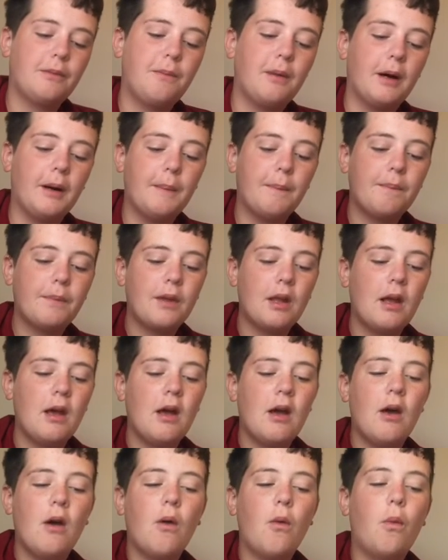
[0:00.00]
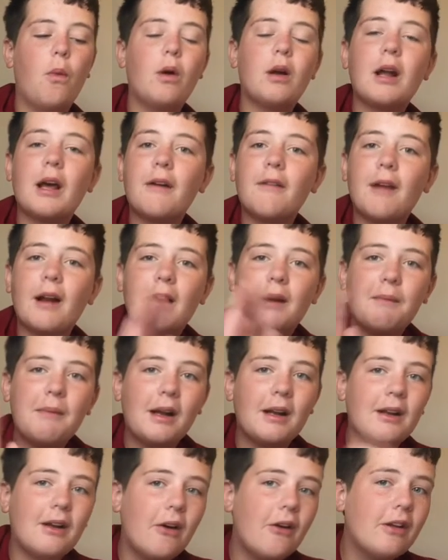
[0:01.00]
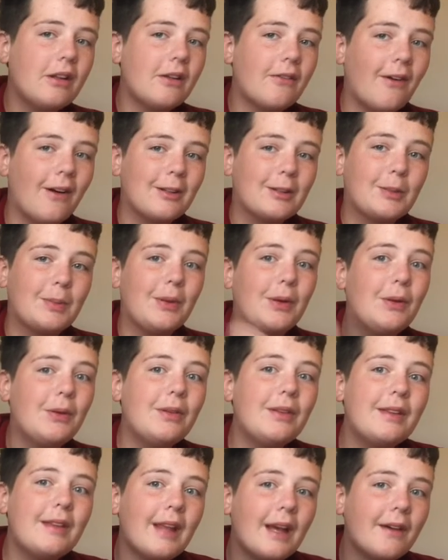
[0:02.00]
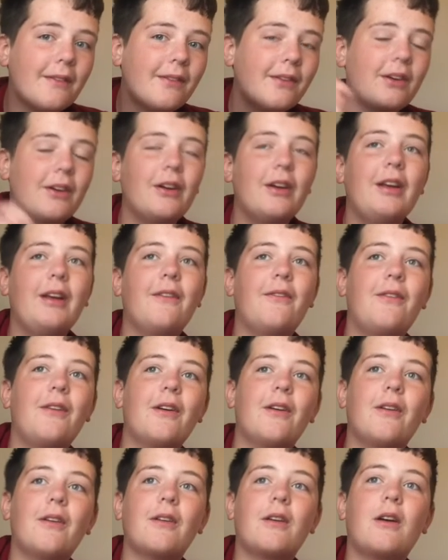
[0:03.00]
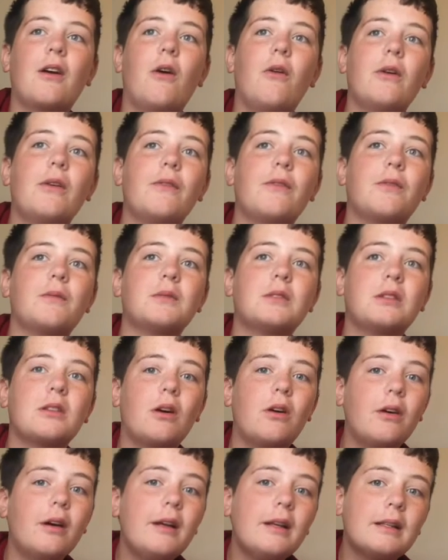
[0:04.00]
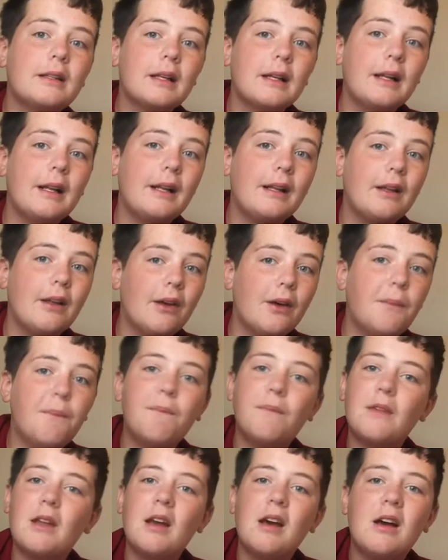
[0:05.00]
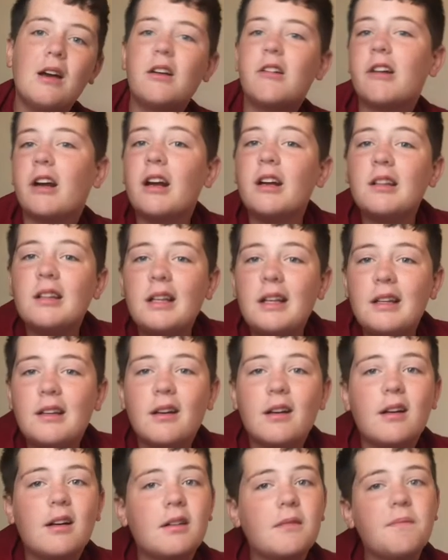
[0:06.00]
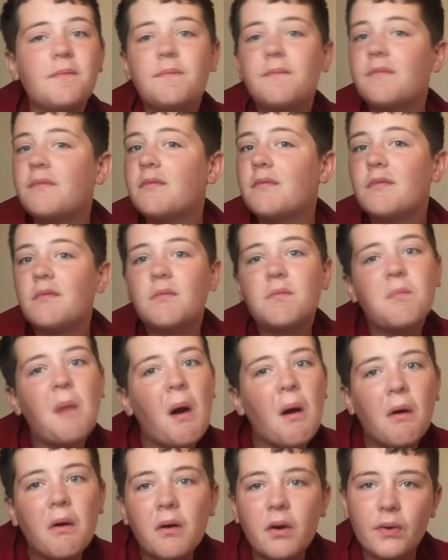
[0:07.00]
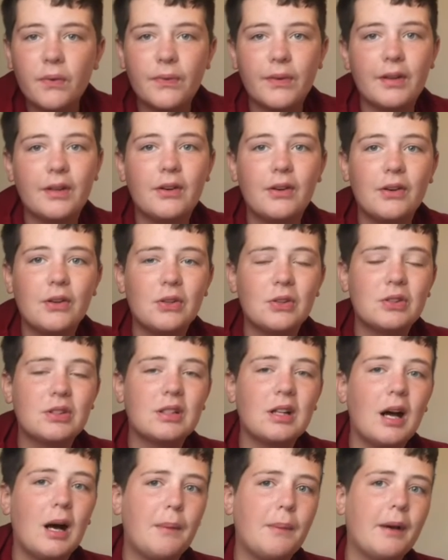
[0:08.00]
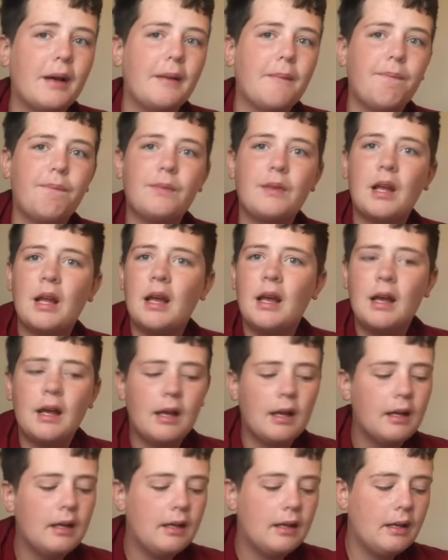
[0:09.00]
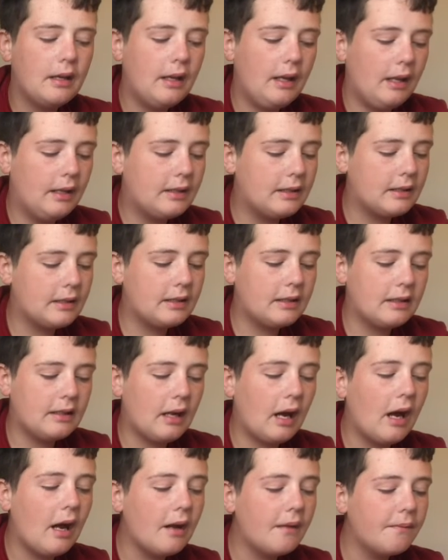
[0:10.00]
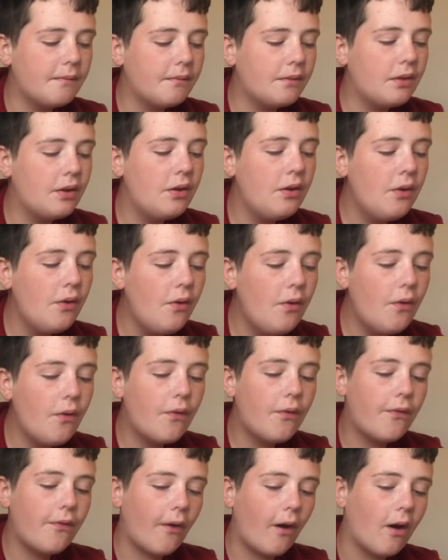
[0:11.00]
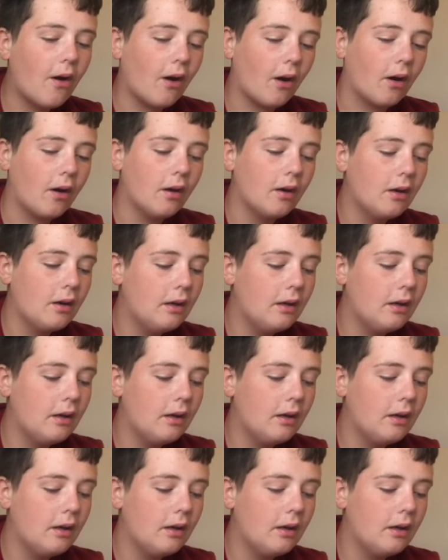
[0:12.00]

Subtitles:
But would I recommend going to Fossil Butte? Definitely. If you're going from Salt Lake City to Grand Teton, perfect little stop. Like, it's not too far.